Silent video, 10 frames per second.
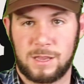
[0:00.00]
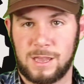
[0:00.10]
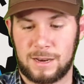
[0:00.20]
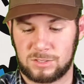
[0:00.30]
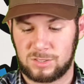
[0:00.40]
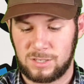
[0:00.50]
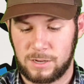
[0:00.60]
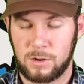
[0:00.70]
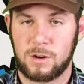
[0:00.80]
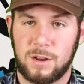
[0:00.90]
Got a
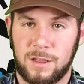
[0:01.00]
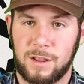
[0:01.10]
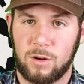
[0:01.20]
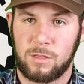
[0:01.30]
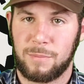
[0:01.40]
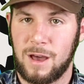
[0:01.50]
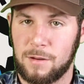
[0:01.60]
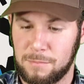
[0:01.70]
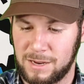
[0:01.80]
sticker here on the bottom,